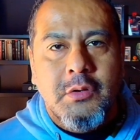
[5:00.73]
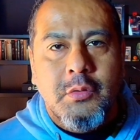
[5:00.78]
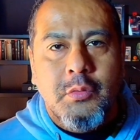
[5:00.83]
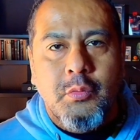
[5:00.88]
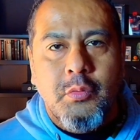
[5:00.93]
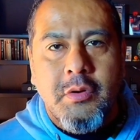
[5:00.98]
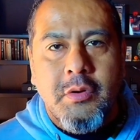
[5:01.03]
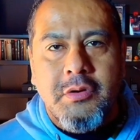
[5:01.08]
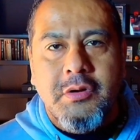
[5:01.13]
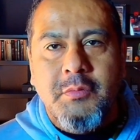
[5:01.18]

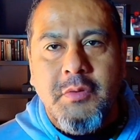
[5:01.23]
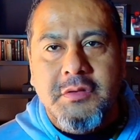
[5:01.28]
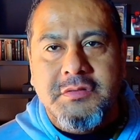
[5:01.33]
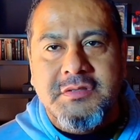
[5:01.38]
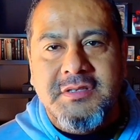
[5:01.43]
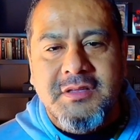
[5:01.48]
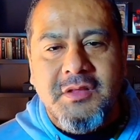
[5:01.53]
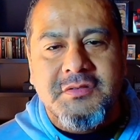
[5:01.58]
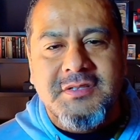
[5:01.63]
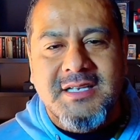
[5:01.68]
What do most
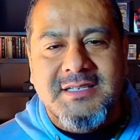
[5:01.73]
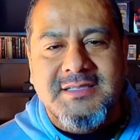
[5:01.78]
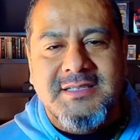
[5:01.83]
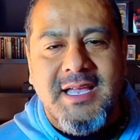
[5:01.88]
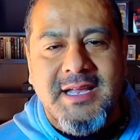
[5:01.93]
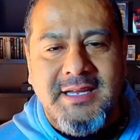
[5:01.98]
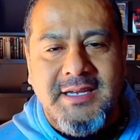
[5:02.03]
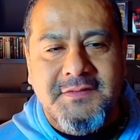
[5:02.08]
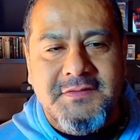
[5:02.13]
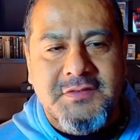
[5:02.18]
of those
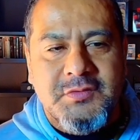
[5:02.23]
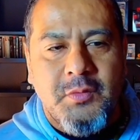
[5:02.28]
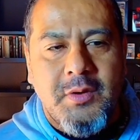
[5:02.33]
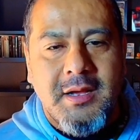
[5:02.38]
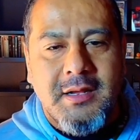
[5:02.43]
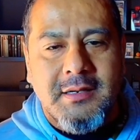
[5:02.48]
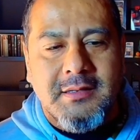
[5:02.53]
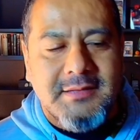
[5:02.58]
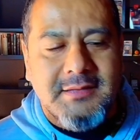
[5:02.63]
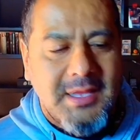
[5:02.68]
executives
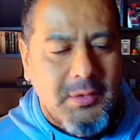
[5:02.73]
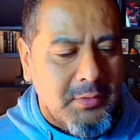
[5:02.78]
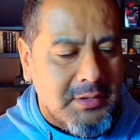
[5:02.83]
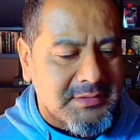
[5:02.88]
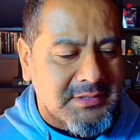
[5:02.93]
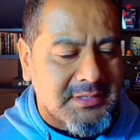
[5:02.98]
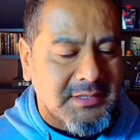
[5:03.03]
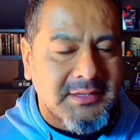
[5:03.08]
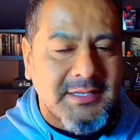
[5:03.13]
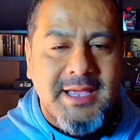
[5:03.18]
want? They
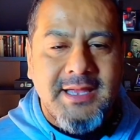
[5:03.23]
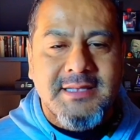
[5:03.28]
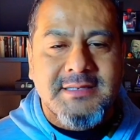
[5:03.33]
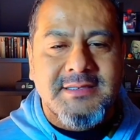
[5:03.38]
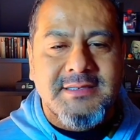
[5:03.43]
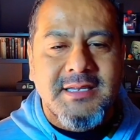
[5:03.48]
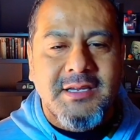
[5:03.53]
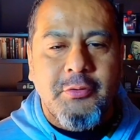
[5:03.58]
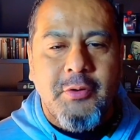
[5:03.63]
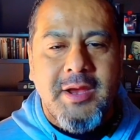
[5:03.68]
want the
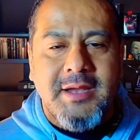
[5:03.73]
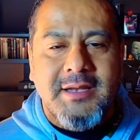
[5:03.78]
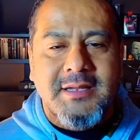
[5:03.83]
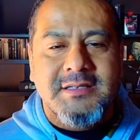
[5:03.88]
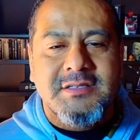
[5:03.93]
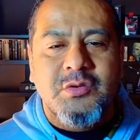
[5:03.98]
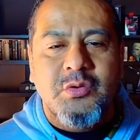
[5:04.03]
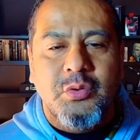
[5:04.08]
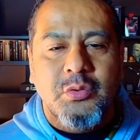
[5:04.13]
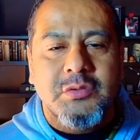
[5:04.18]
latest and
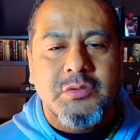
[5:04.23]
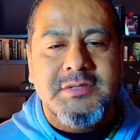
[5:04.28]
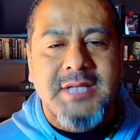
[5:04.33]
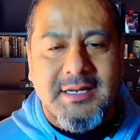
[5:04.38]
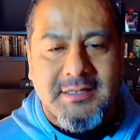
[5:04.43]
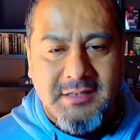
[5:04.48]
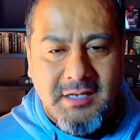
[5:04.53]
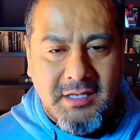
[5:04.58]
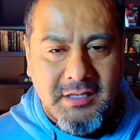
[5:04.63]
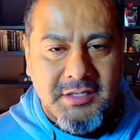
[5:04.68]
greatest cool
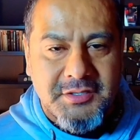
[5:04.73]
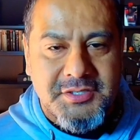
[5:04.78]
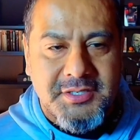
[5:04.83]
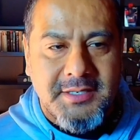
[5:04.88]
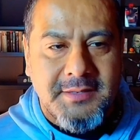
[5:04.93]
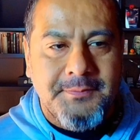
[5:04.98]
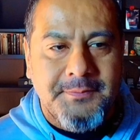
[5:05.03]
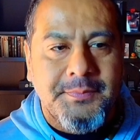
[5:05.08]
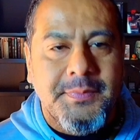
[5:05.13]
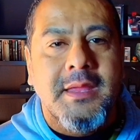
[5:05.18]
technology.